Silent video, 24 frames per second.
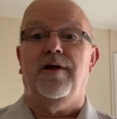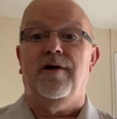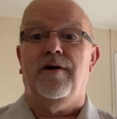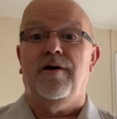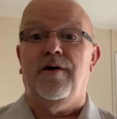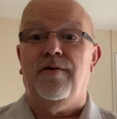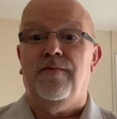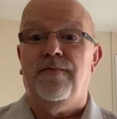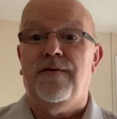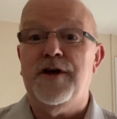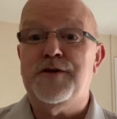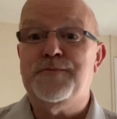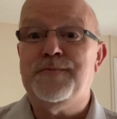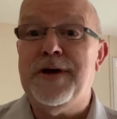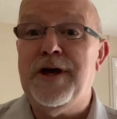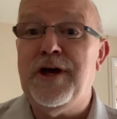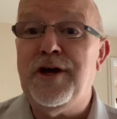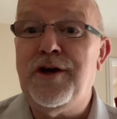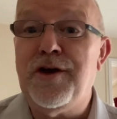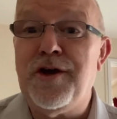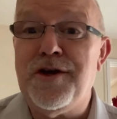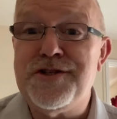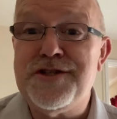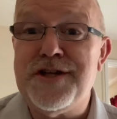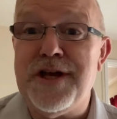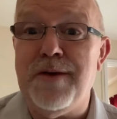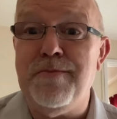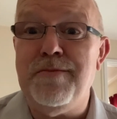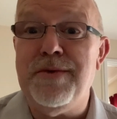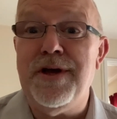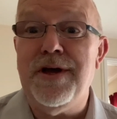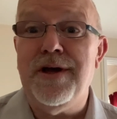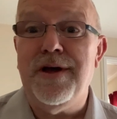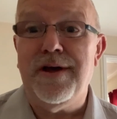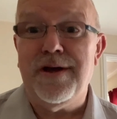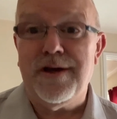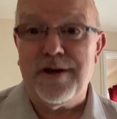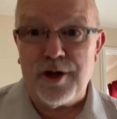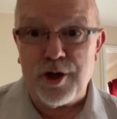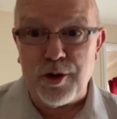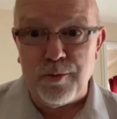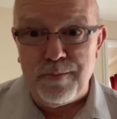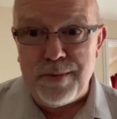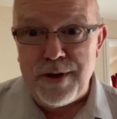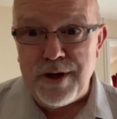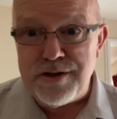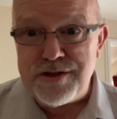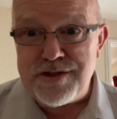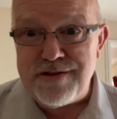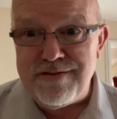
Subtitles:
First bit of gossip, computer